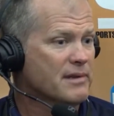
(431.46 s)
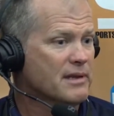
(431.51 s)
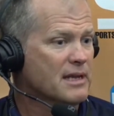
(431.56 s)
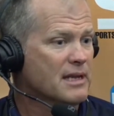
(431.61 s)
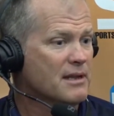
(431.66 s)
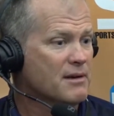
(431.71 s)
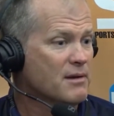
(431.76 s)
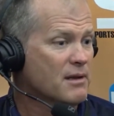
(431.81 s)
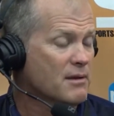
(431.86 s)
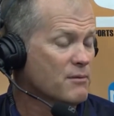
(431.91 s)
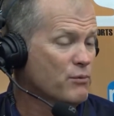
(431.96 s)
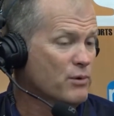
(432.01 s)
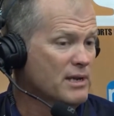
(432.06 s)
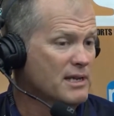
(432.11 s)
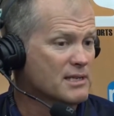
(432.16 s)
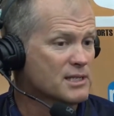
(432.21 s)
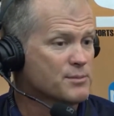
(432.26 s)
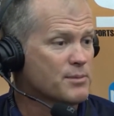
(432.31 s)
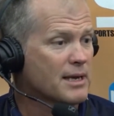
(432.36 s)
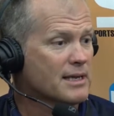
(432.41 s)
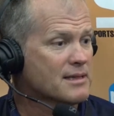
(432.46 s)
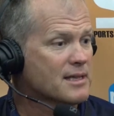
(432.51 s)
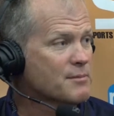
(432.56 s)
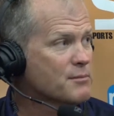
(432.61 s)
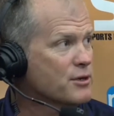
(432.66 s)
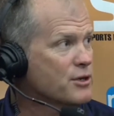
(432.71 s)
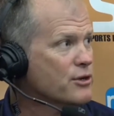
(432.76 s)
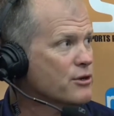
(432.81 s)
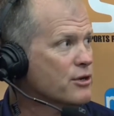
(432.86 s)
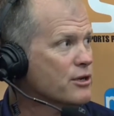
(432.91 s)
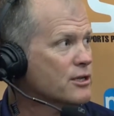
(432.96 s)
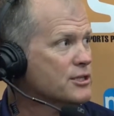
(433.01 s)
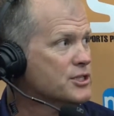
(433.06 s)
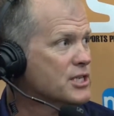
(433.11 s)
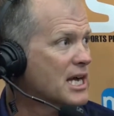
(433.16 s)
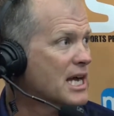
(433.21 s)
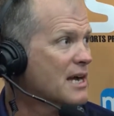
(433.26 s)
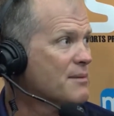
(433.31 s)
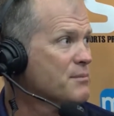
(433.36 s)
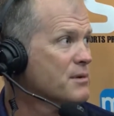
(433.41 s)
and we expect them to do a good
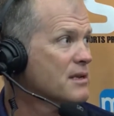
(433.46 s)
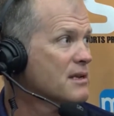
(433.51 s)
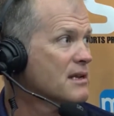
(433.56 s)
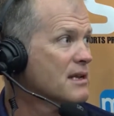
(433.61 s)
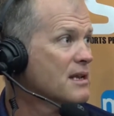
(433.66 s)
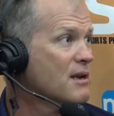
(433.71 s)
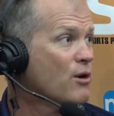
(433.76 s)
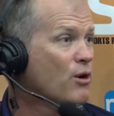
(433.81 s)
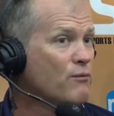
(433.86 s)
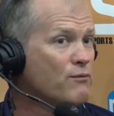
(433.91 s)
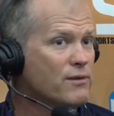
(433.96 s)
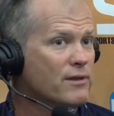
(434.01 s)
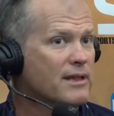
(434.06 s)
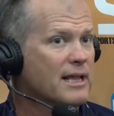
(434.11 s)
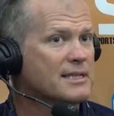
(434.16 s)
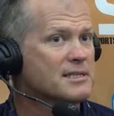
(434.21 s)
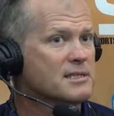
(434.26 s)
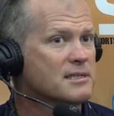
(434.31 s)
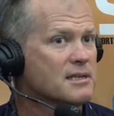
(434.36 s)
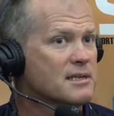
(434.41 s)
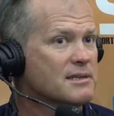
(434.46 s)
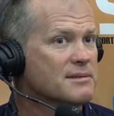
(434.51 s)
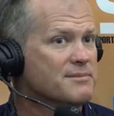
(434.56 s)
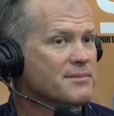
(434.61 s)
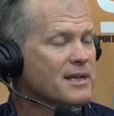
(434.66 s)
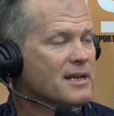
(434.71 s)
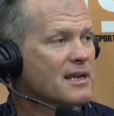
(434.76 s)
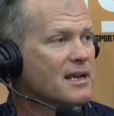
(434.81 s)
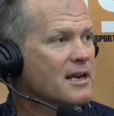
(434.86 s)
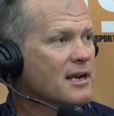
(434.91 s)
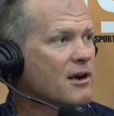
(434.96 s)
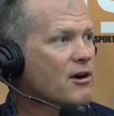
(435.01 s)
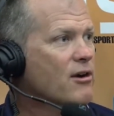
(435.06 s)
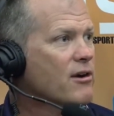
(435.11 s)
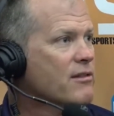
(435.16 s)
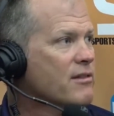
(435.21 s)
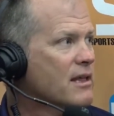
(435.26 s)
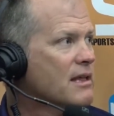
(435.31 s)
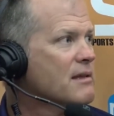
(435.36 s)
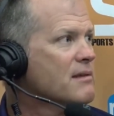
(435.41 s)
job, and hopefully that's an
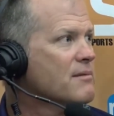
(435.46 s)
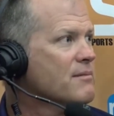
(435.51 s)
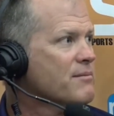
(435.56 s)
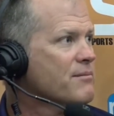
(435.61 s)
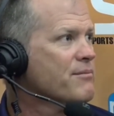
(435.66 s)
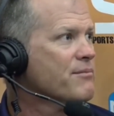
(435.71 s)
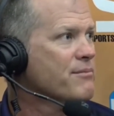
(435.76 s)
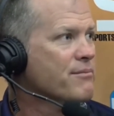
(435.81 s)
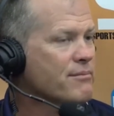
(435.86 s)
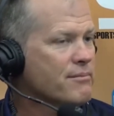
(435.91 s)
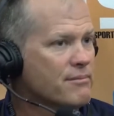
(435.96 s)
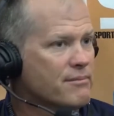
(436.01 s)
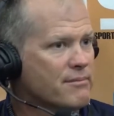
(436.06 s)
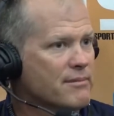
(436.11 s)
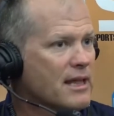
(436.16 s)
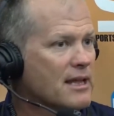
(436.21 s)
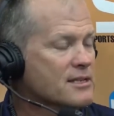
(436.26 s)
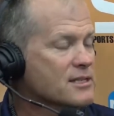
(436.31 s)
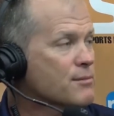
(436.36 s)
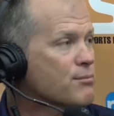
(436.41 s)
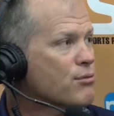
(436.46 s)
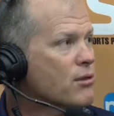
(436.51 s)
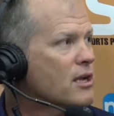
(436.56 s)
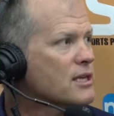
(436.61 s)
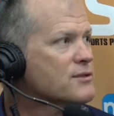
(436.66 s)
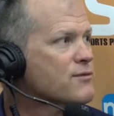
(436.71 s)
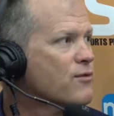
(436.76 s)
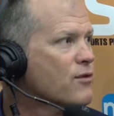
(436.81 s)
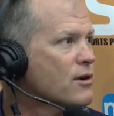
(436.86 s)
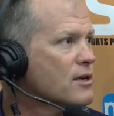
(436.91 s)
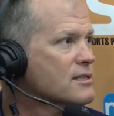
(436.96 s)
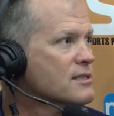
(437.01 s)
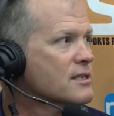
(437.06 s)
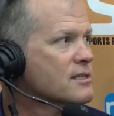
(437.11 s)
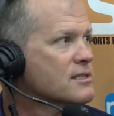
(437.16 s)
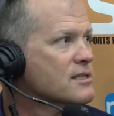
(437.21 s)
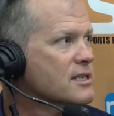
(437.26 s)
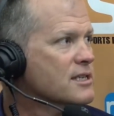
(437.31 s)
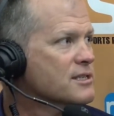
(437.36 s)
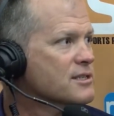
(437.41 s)
area that is a plus for us this
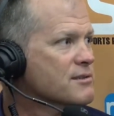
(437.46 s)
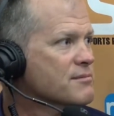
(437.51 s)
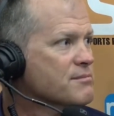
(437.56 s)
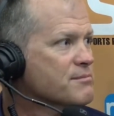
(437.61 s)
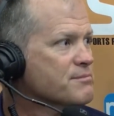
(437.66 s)
season.